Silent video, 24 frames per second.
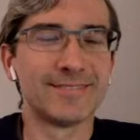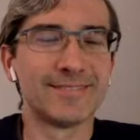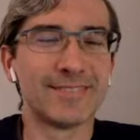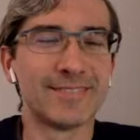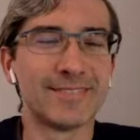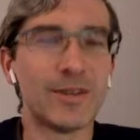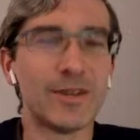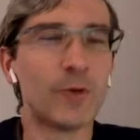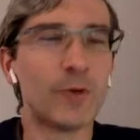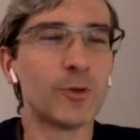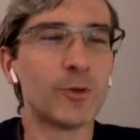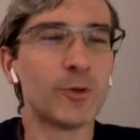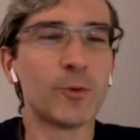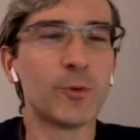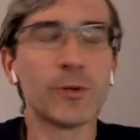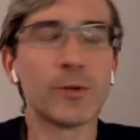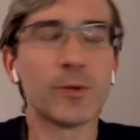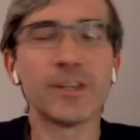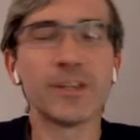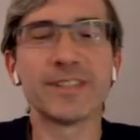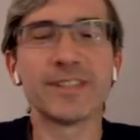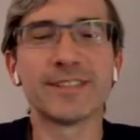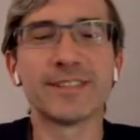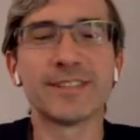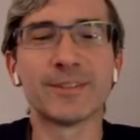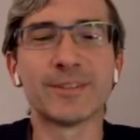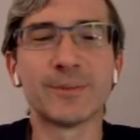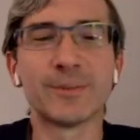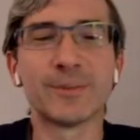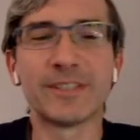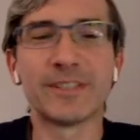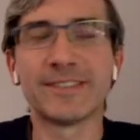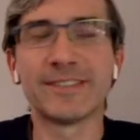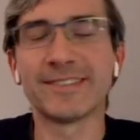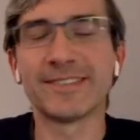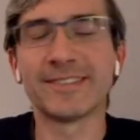Oh, no worries,
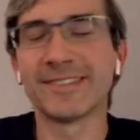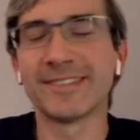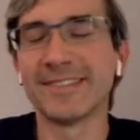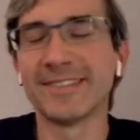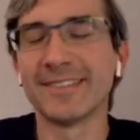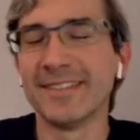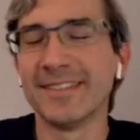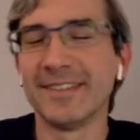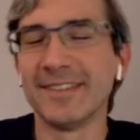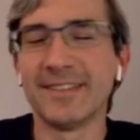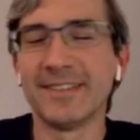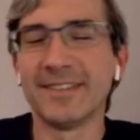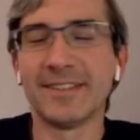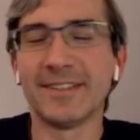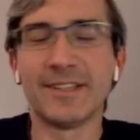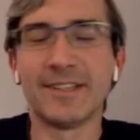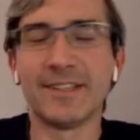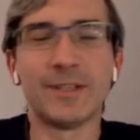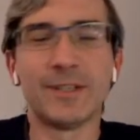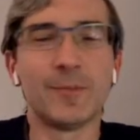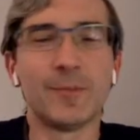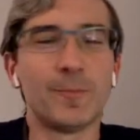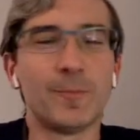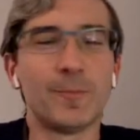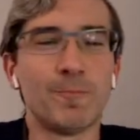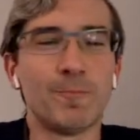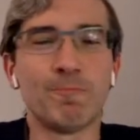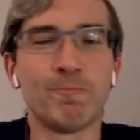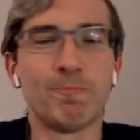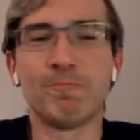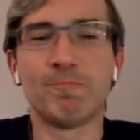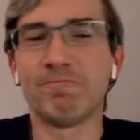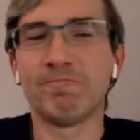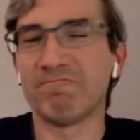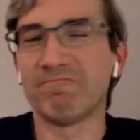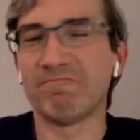Luis.
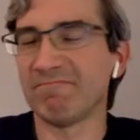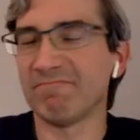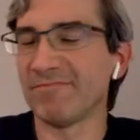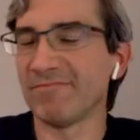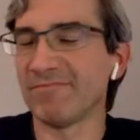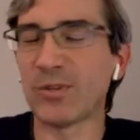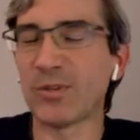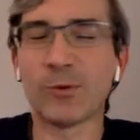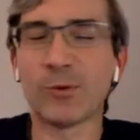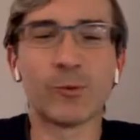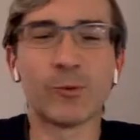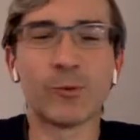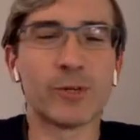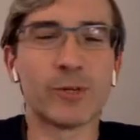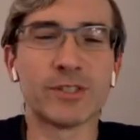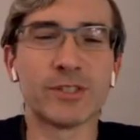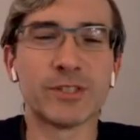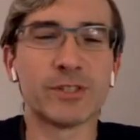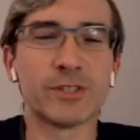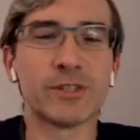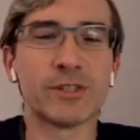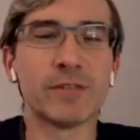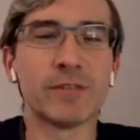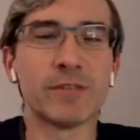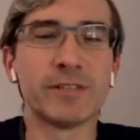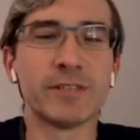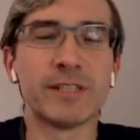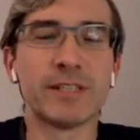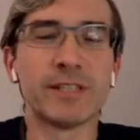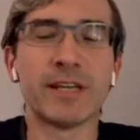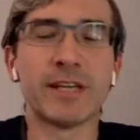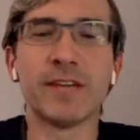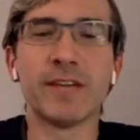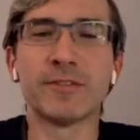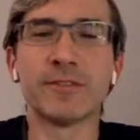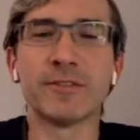No worries. It's lovely
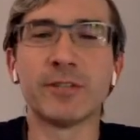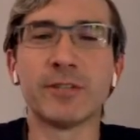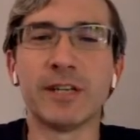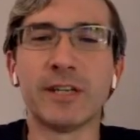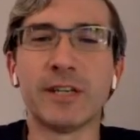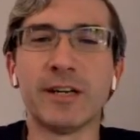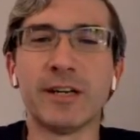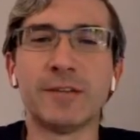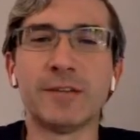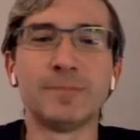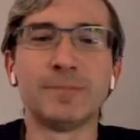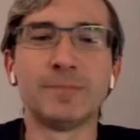to have you here.